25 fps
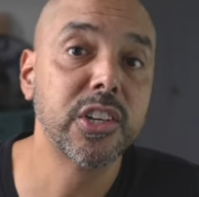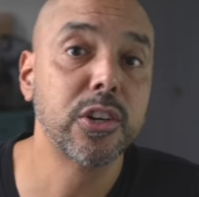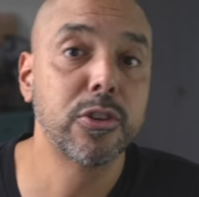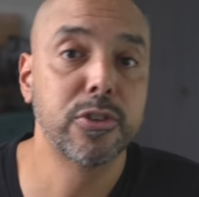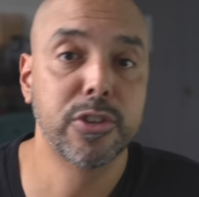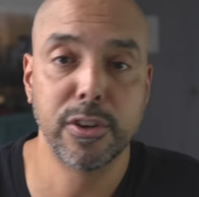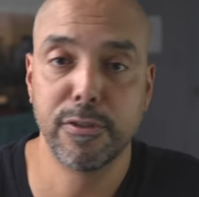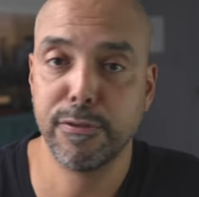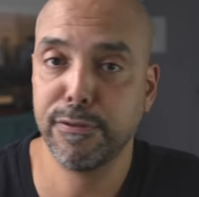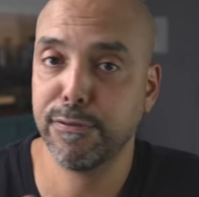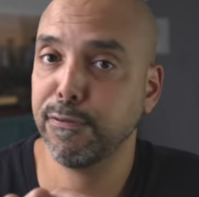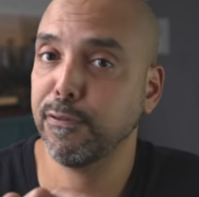
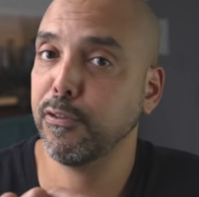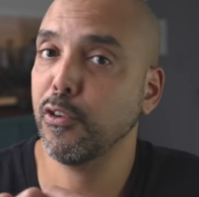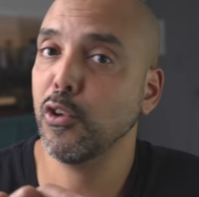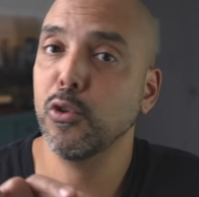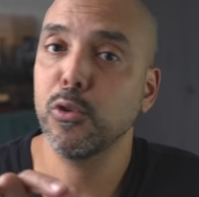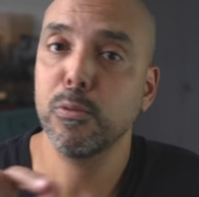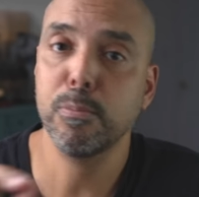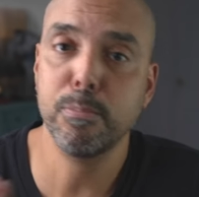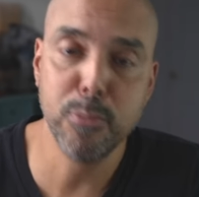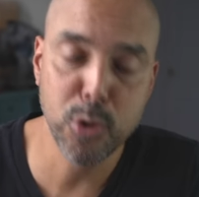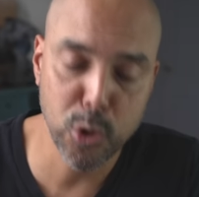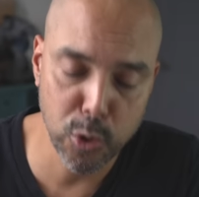there's a
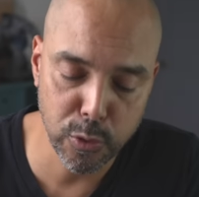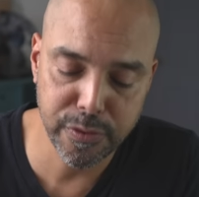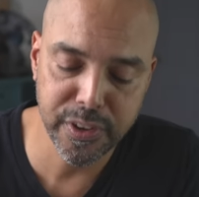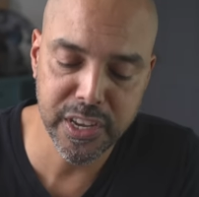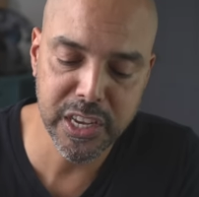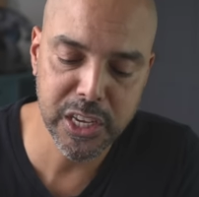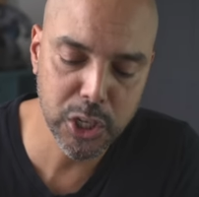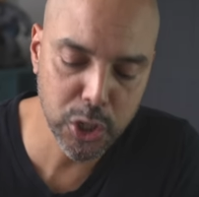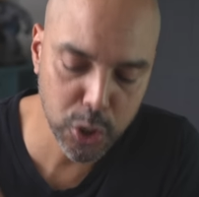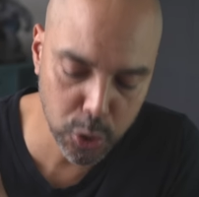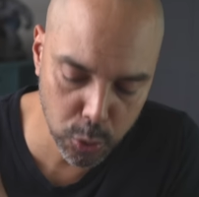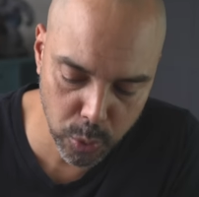full
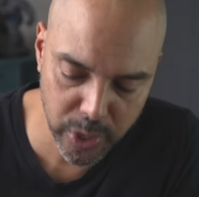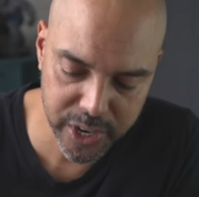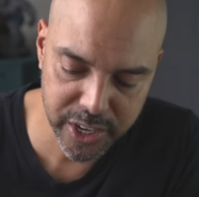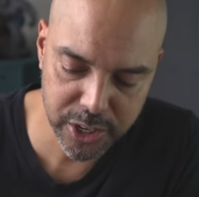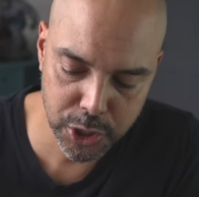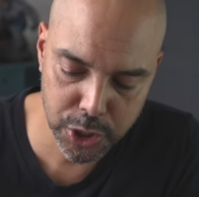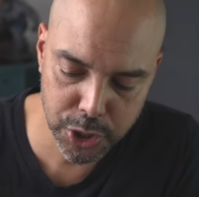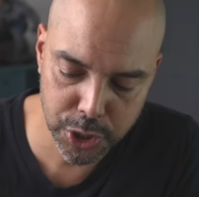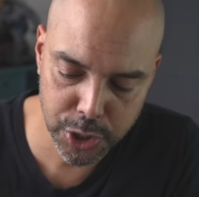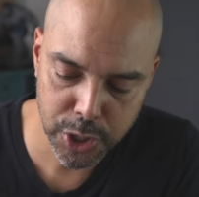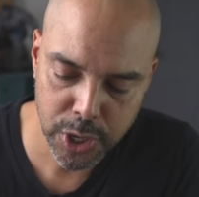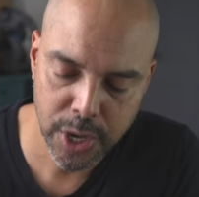movie
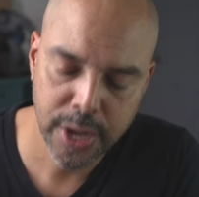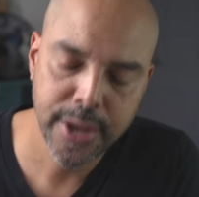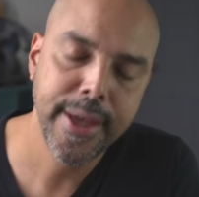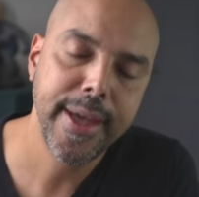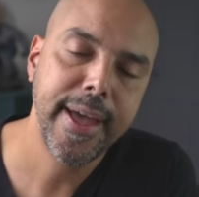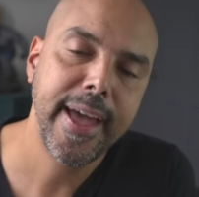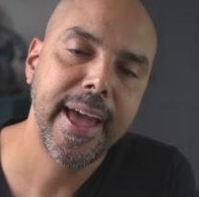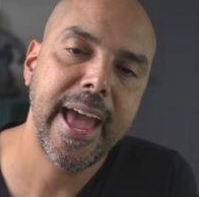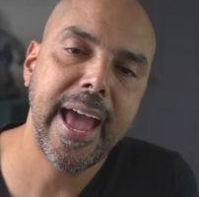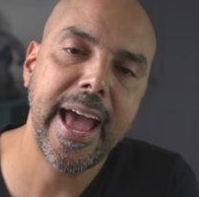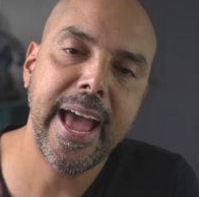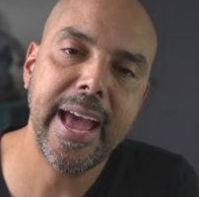switch.
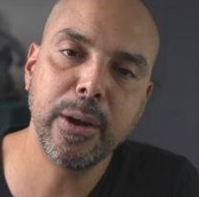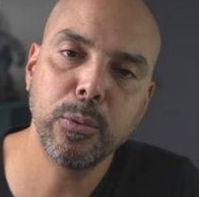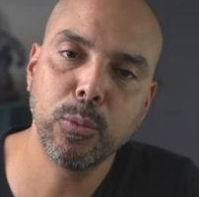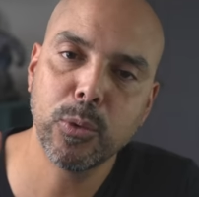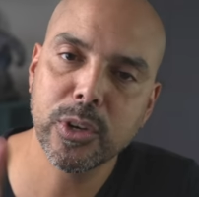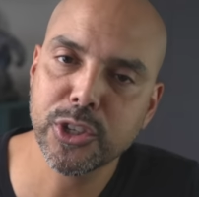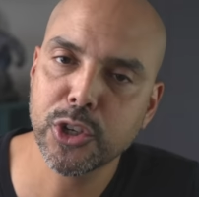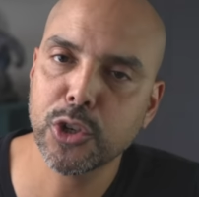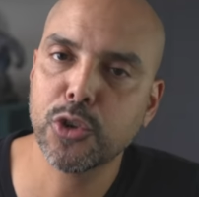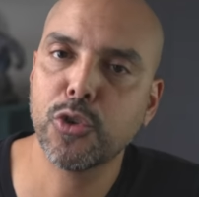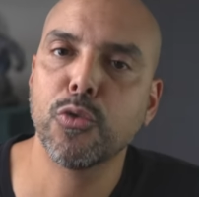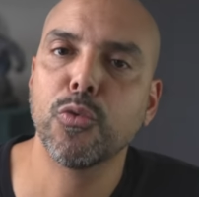And
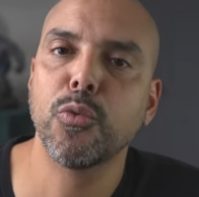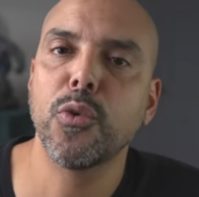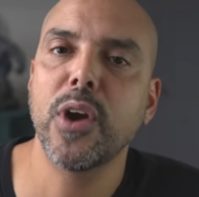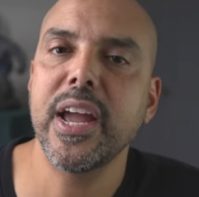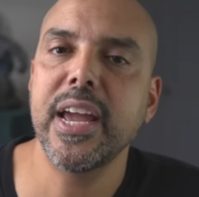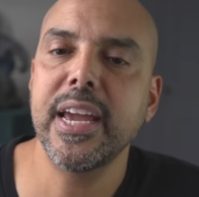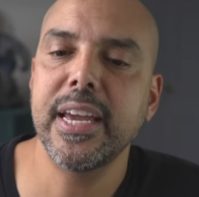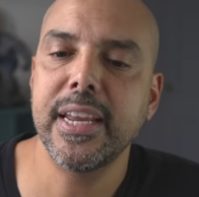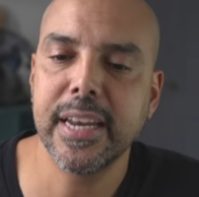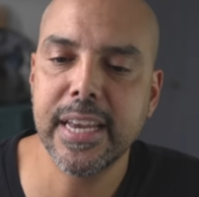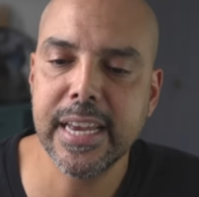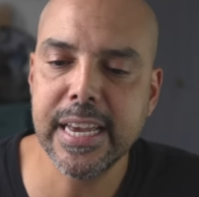what's
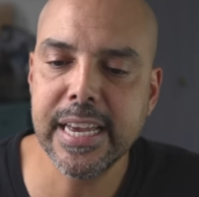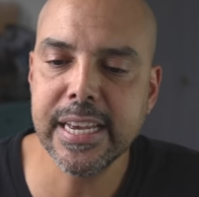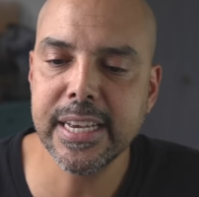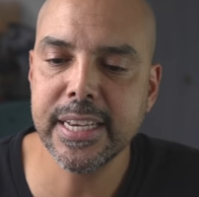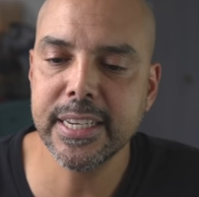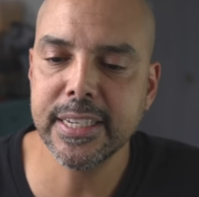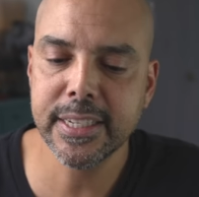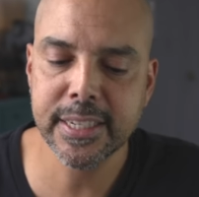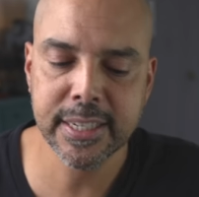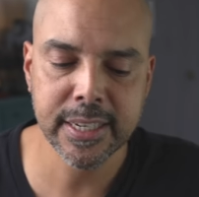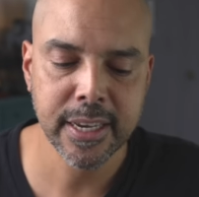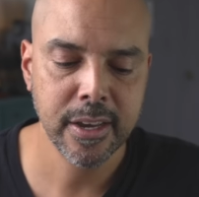great
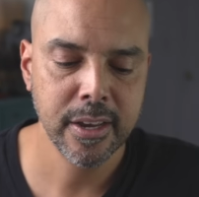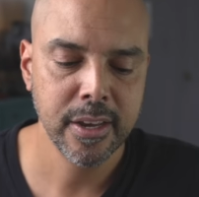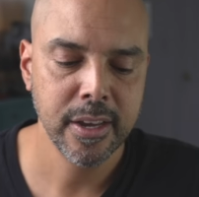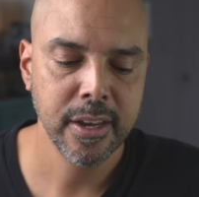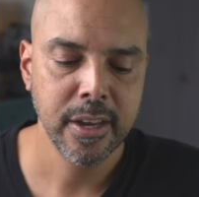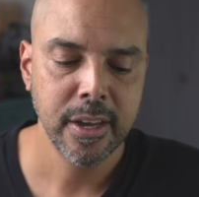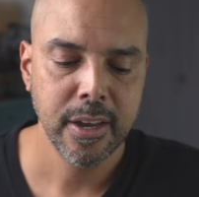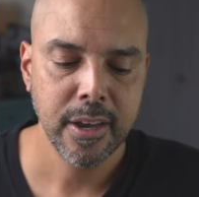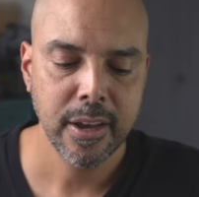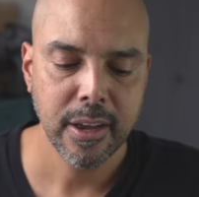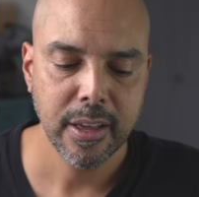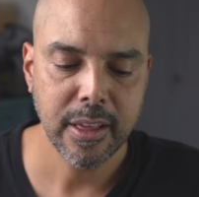is,
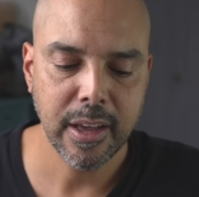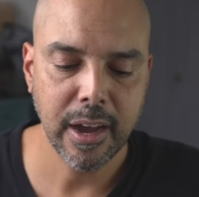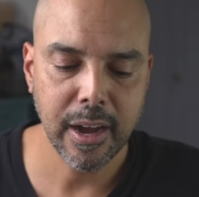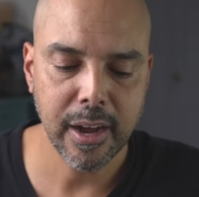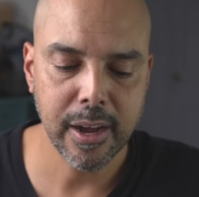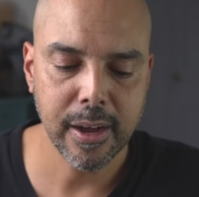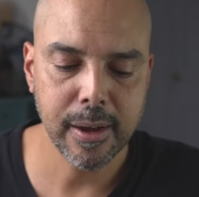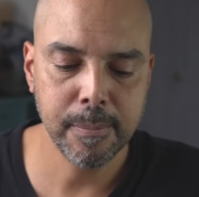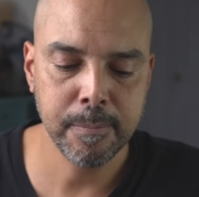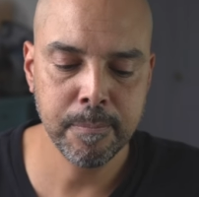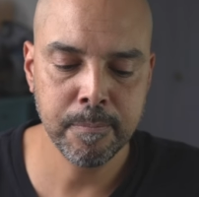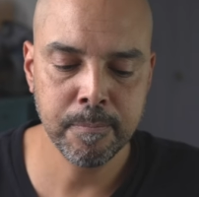
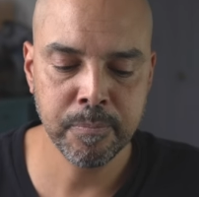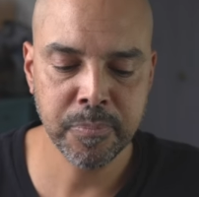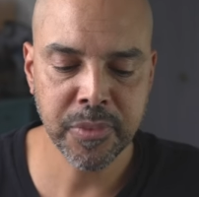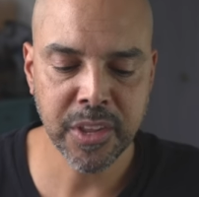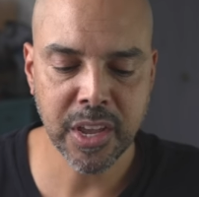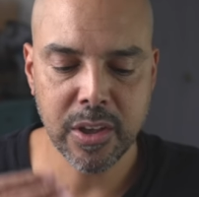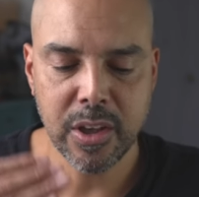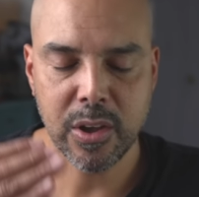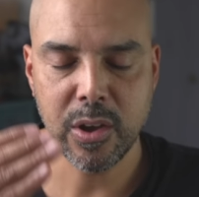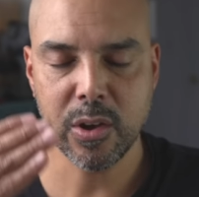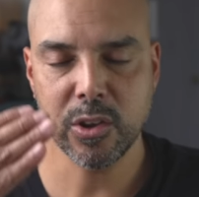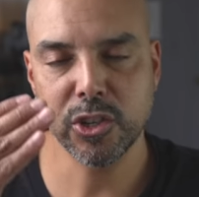um,
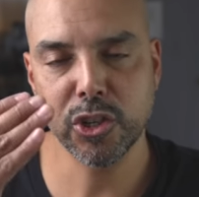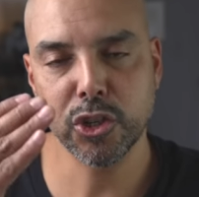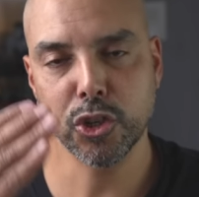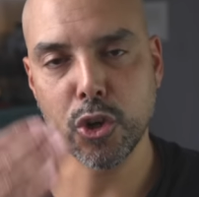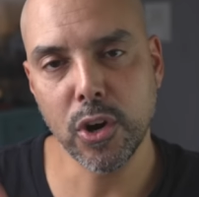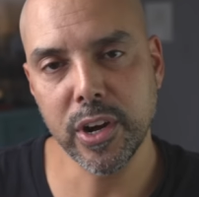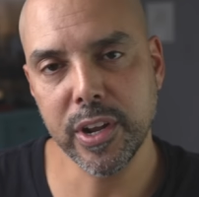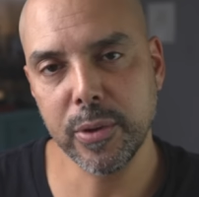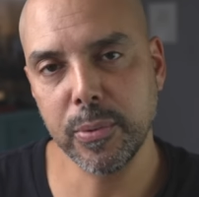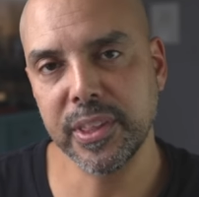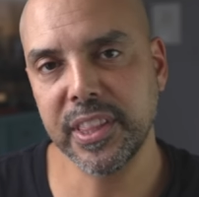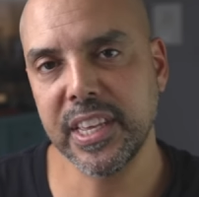
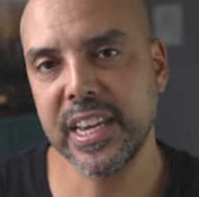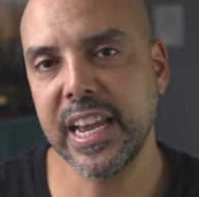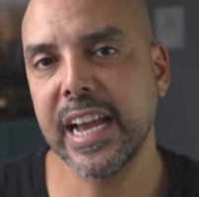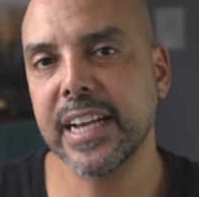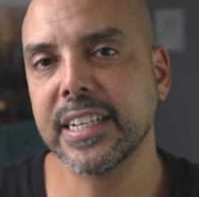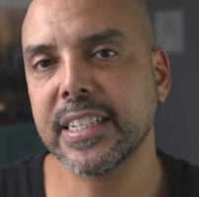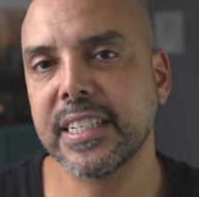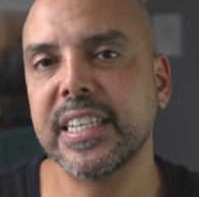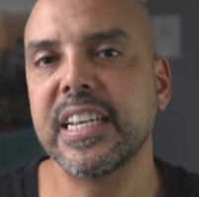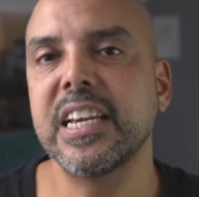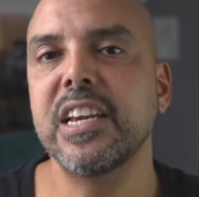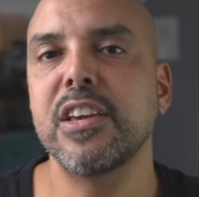starting with the
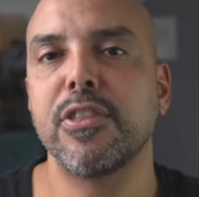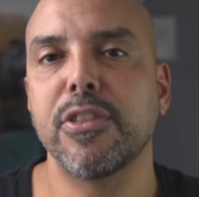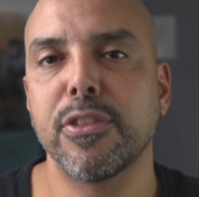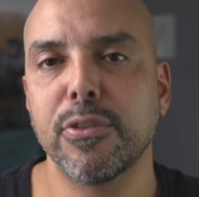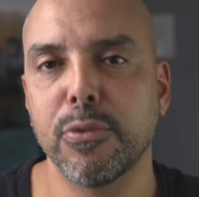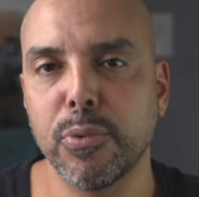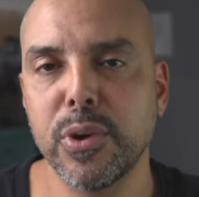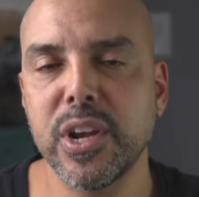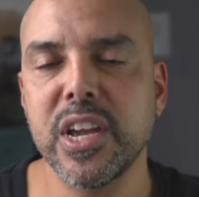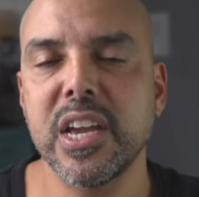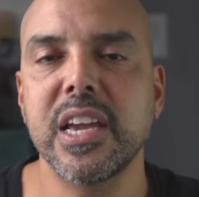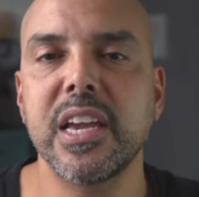X T
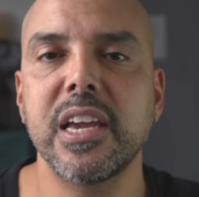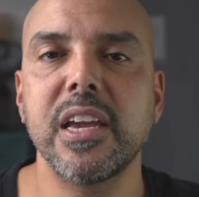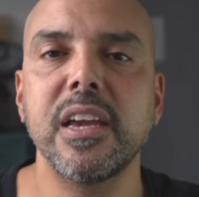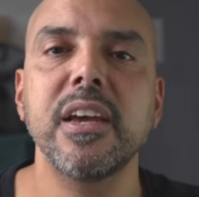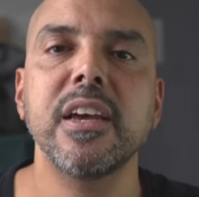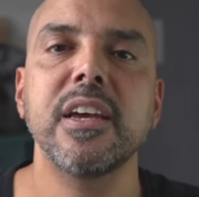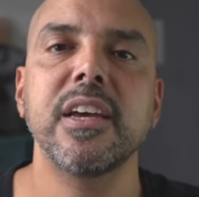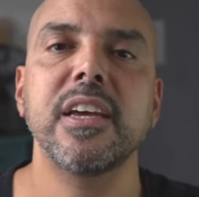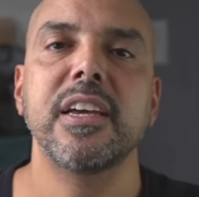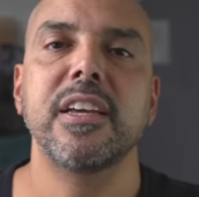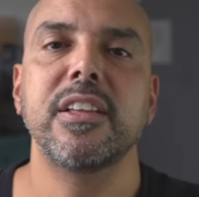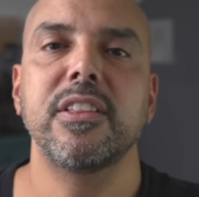three,
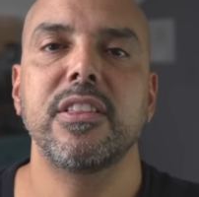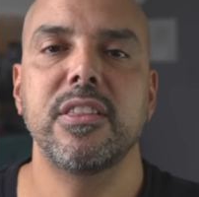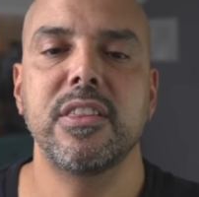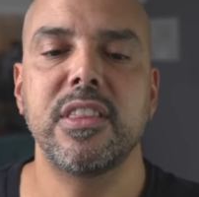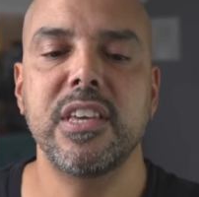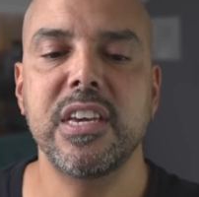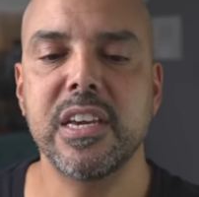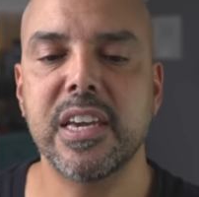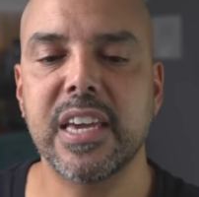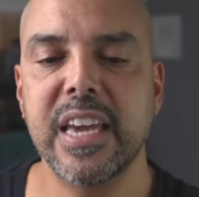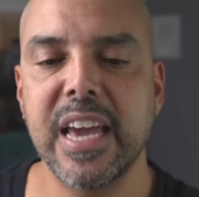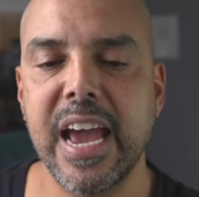
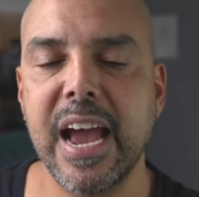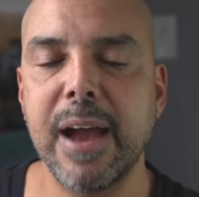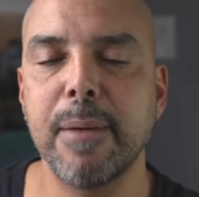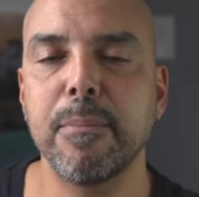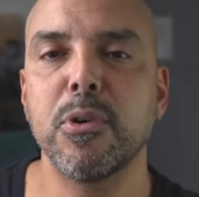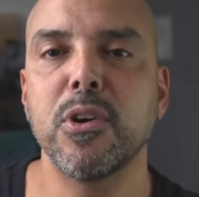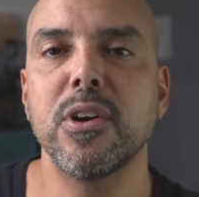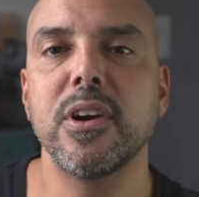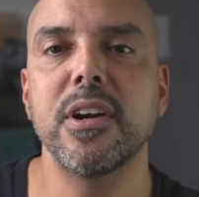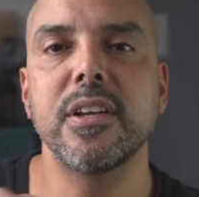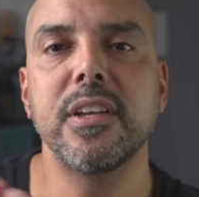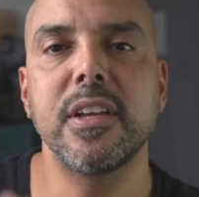the
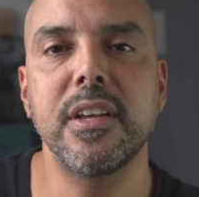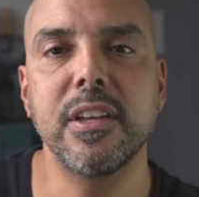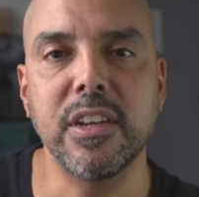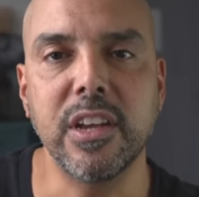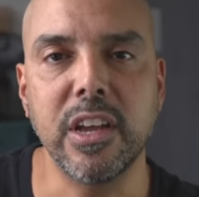camera